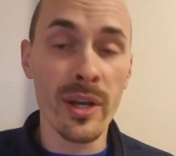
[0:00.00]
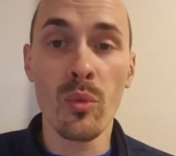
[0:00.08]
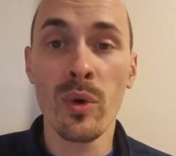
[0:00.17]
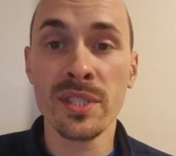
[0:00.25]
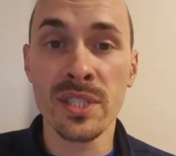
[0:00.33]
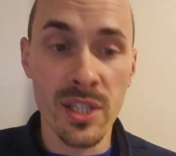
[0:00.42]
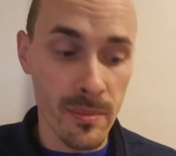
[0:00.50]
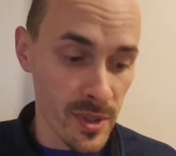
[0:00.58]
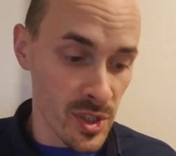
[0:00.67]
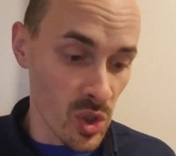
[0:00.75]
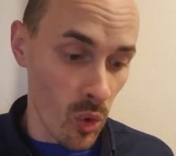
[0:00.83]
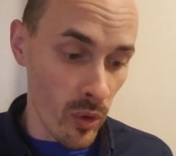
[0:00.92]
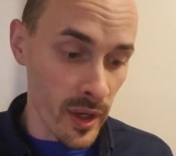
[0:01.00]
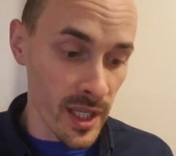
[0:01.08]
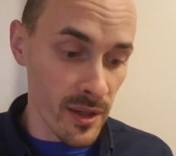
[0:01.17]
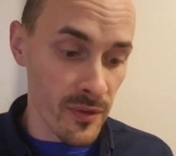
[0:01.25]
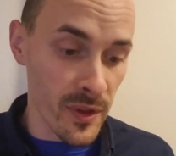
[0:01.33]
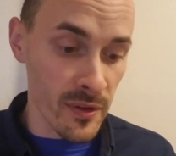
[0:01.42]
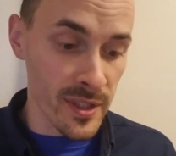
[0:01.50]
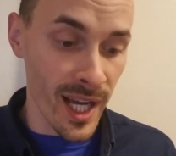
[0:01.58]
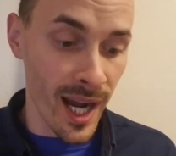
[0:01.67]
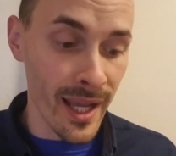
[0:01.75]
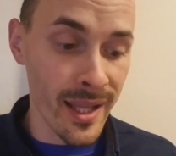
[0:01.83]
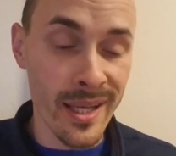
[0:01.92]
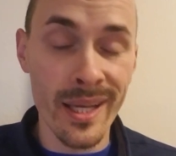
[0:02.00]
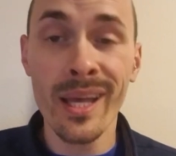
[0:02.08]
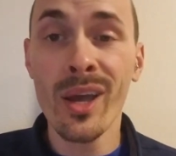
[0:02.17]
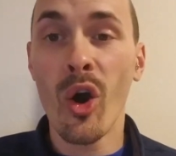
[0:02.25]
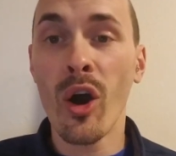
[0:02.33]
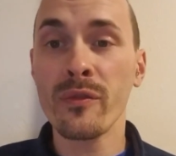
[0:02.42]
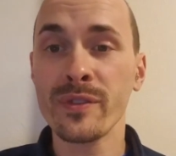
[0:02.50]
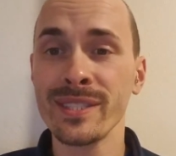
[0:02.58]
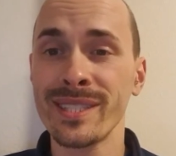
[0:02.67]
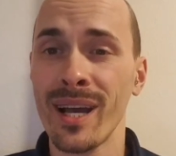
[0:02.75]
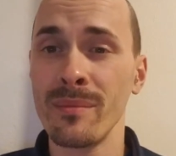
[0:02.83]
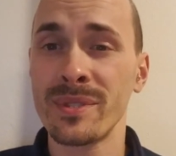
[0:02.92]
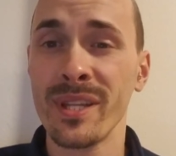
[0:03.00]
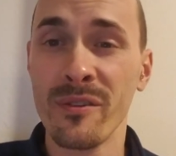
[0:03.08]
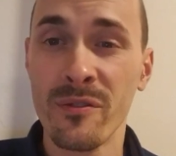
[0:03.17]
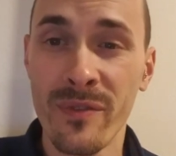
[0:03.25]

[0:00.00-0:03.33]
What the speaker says: It wasn't the majority of their diet. Oftentimes they